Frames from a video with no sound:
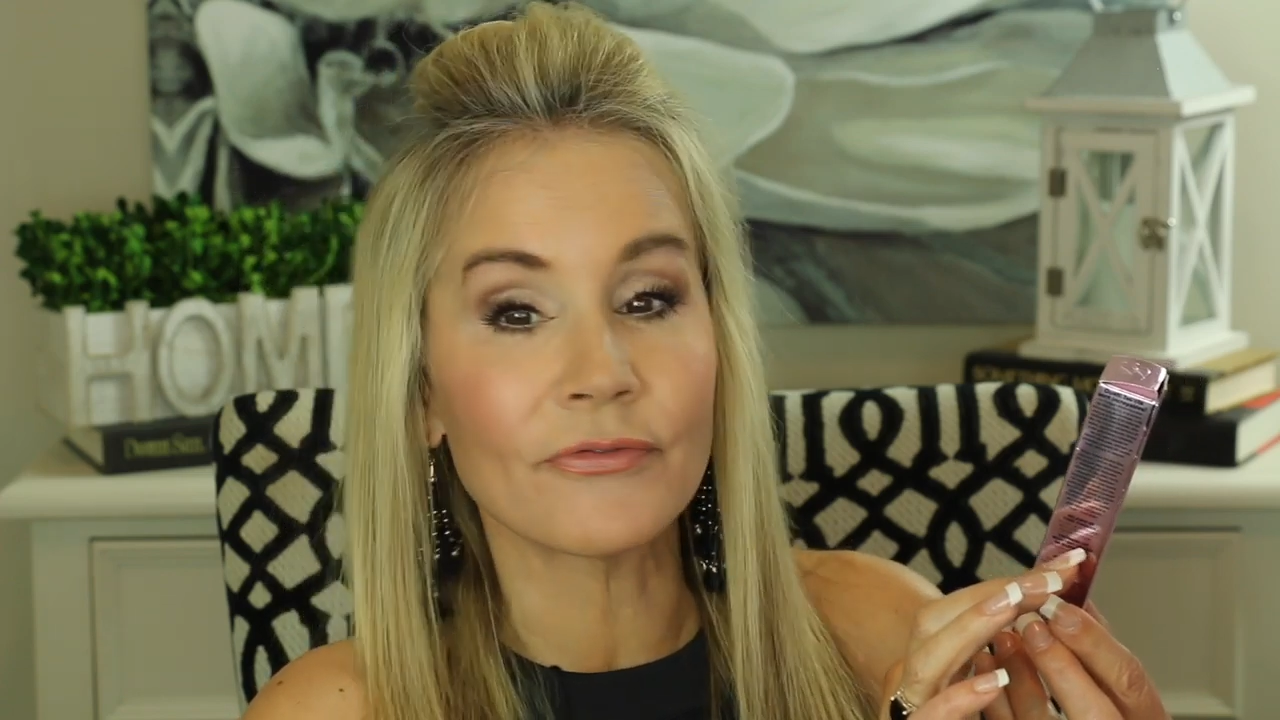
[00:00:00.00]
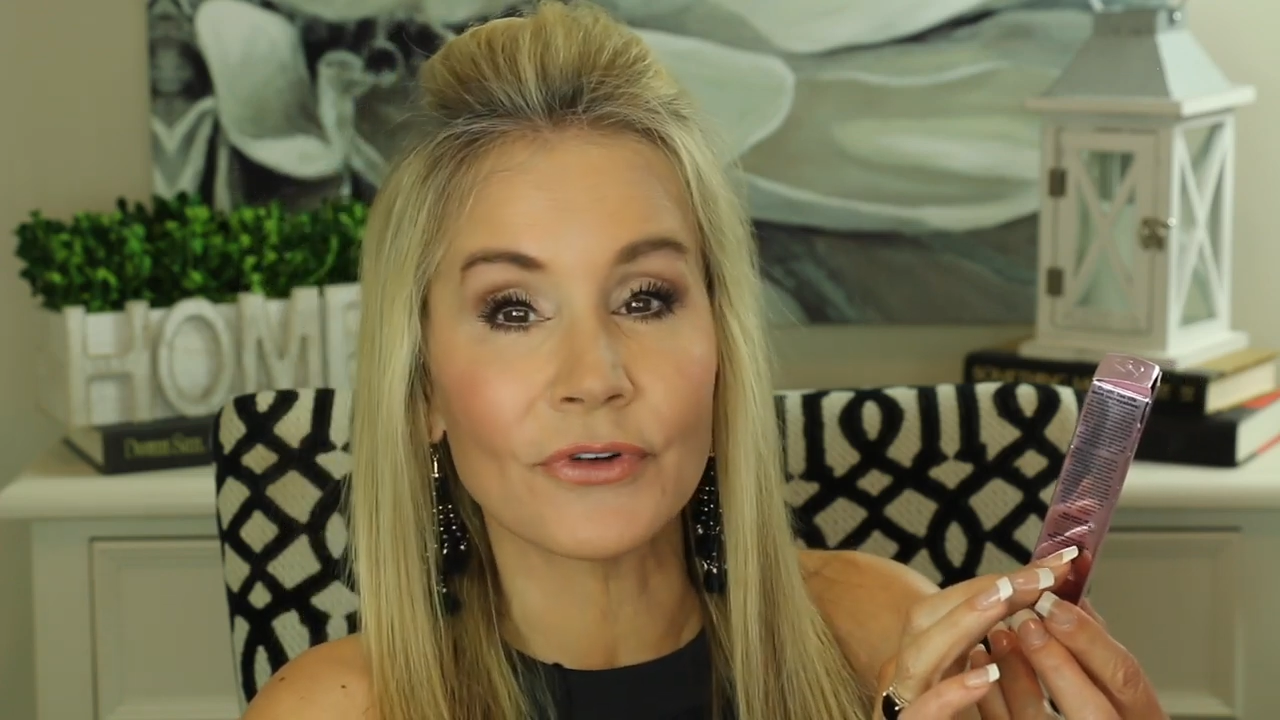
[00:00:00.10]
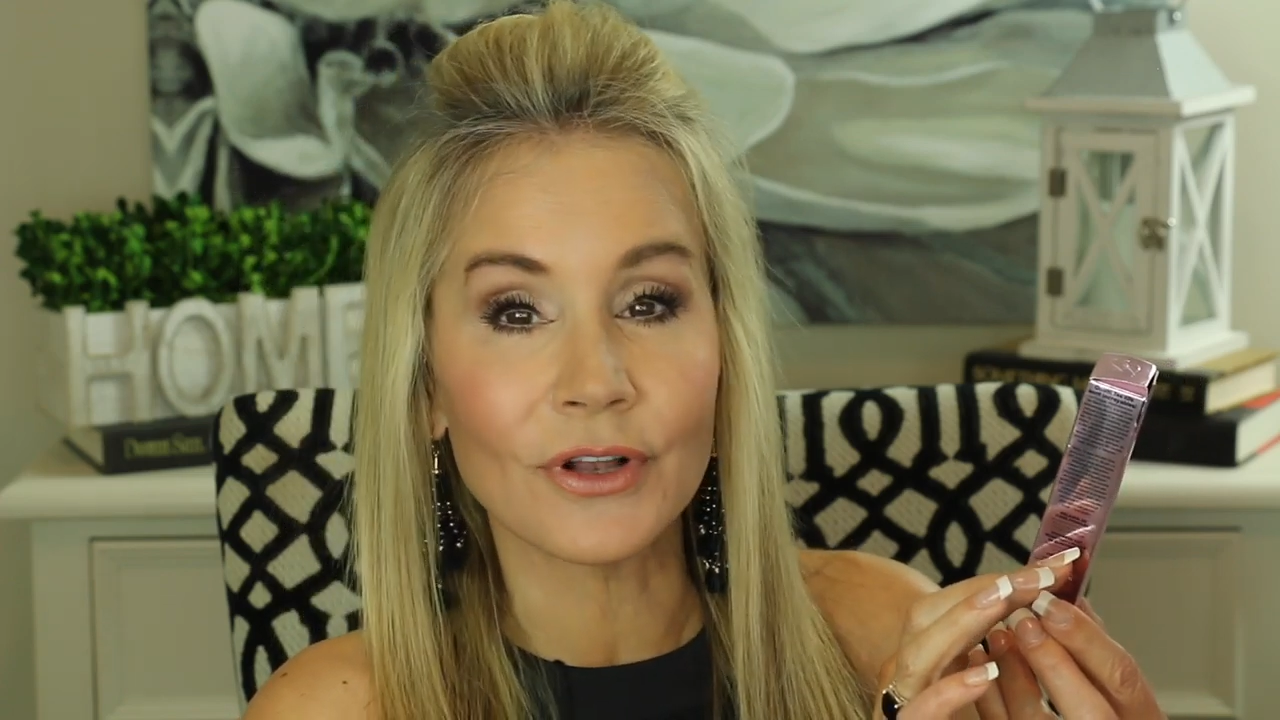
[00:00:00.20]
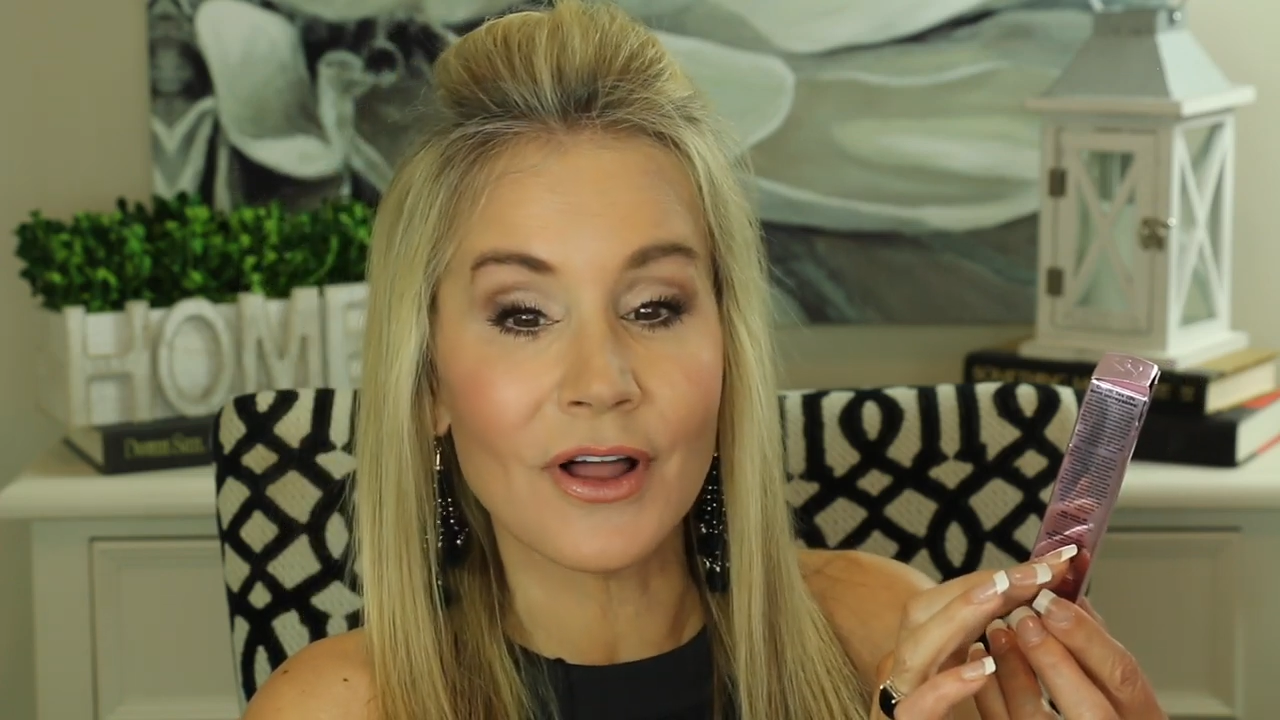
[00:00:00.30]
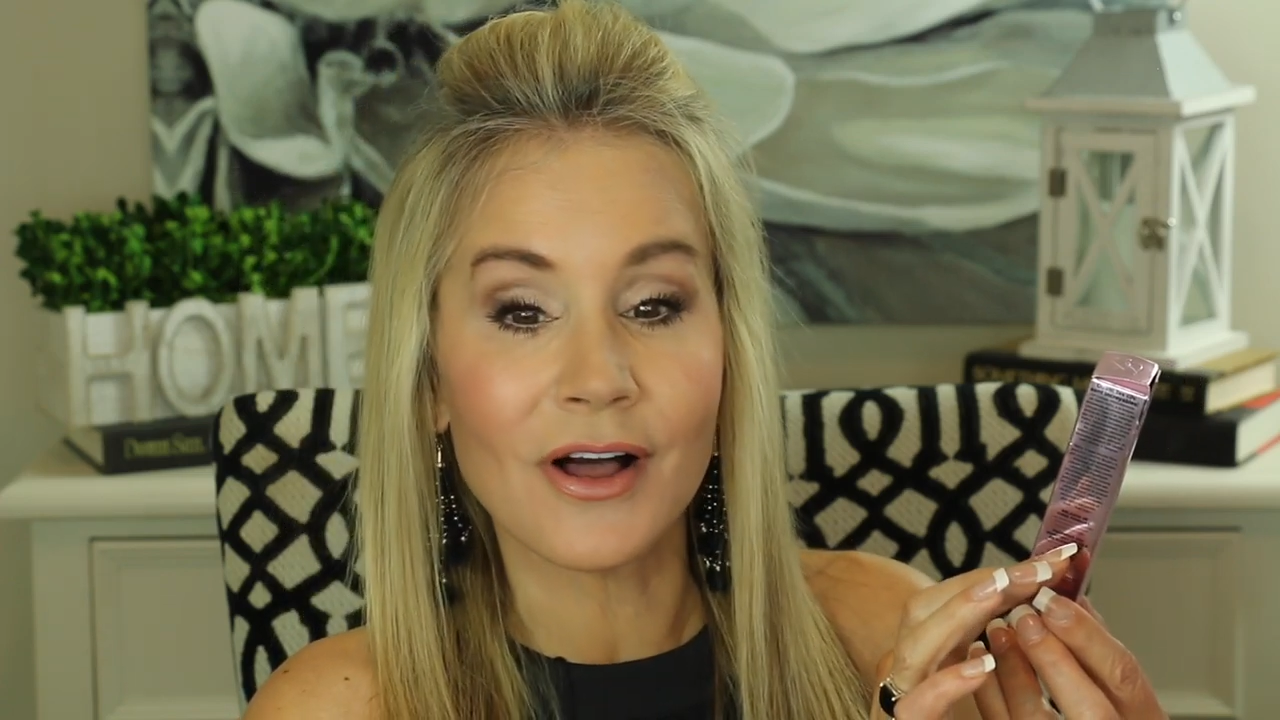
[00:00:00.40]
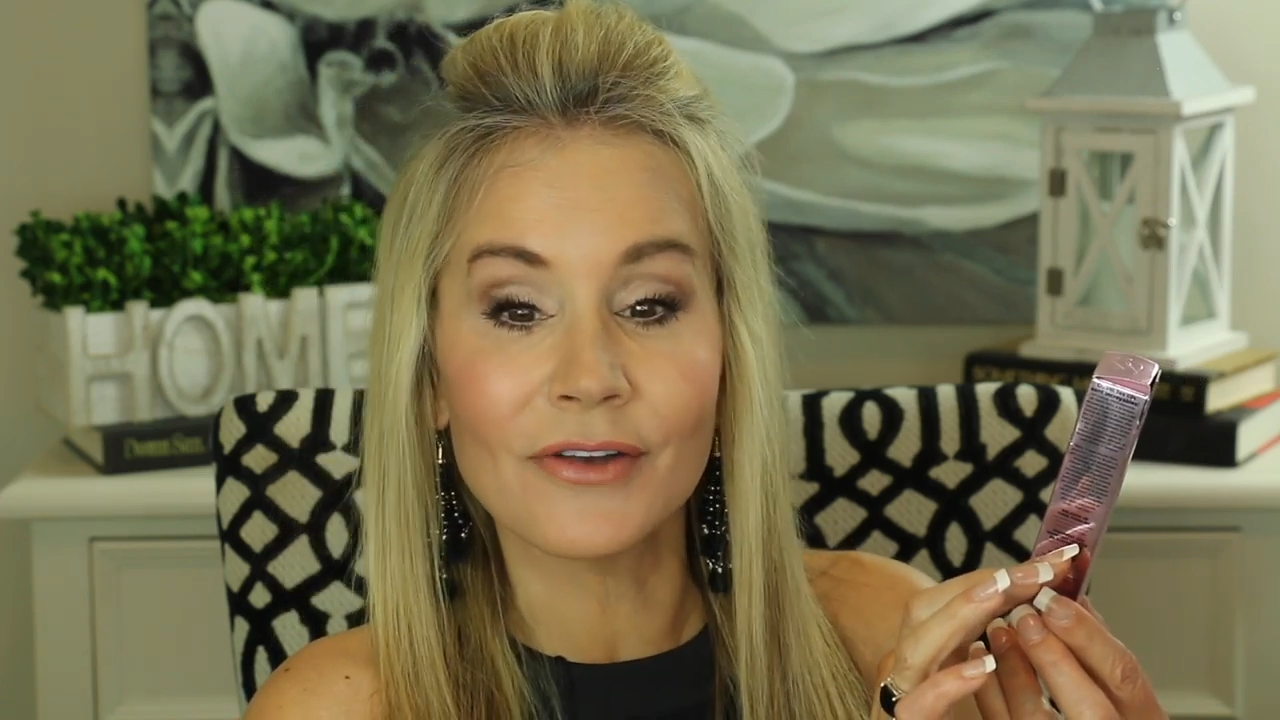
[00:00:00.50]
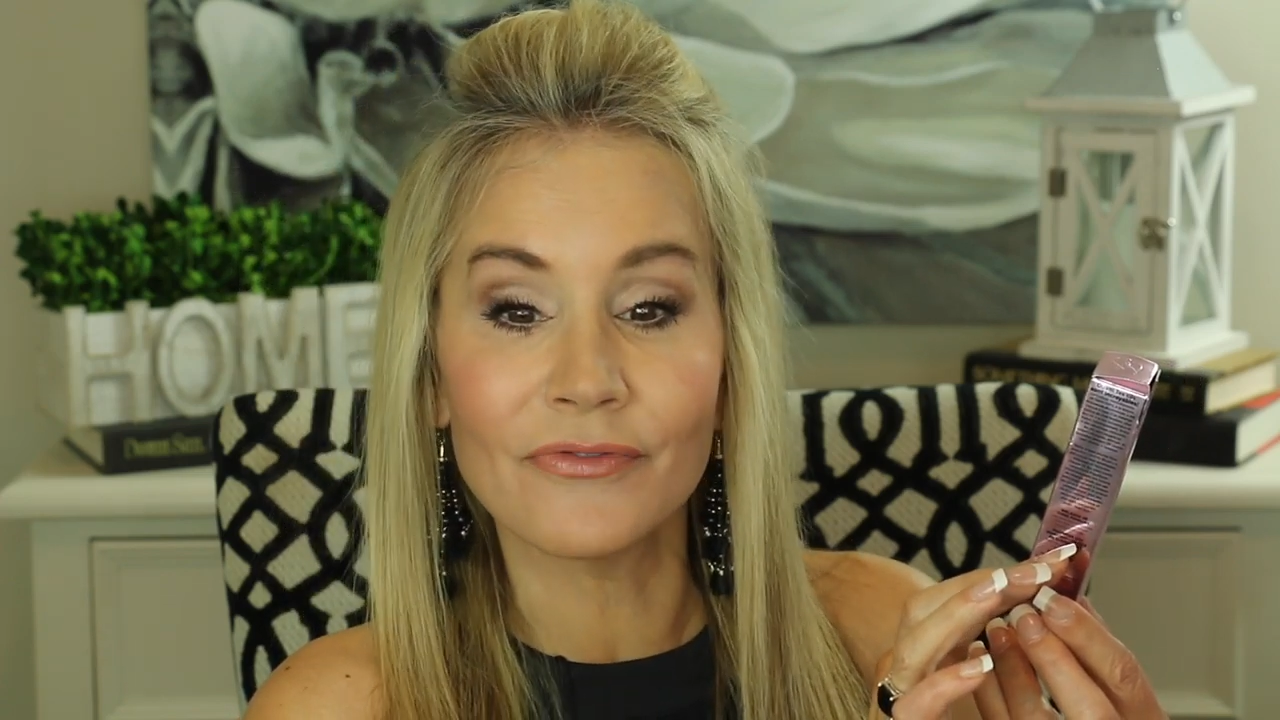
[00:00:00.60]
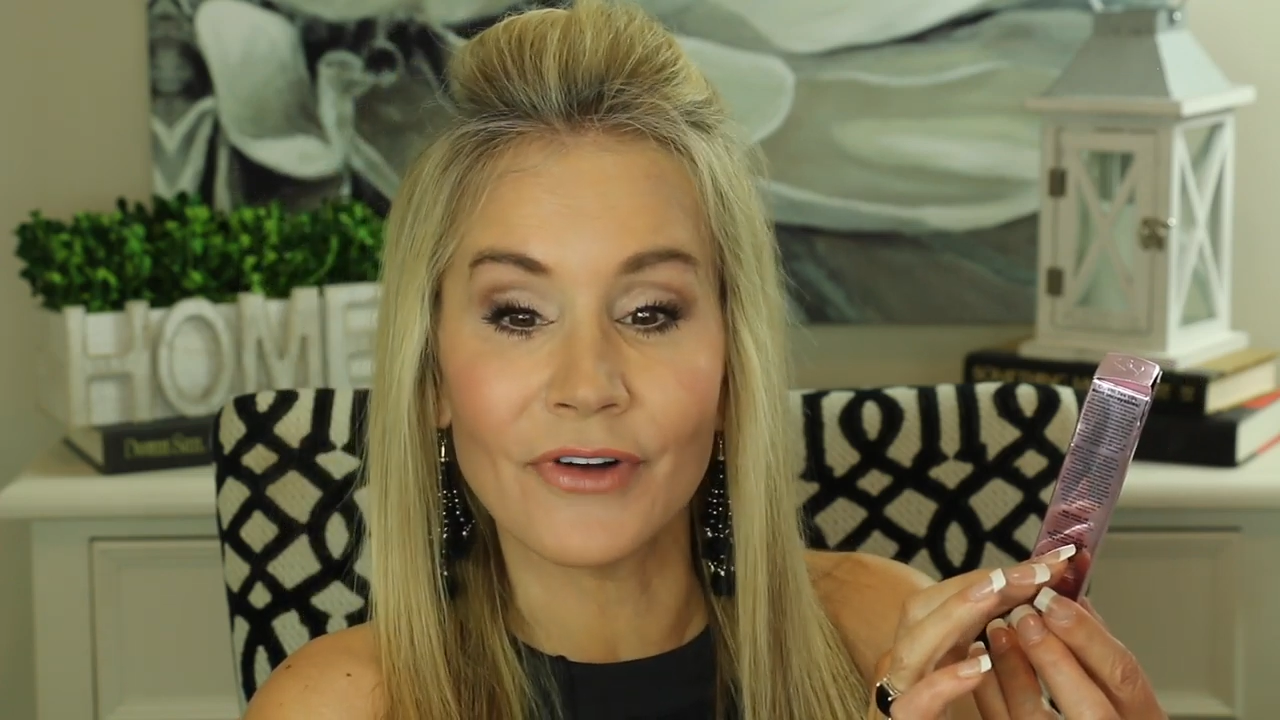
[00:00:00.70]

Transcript: full-on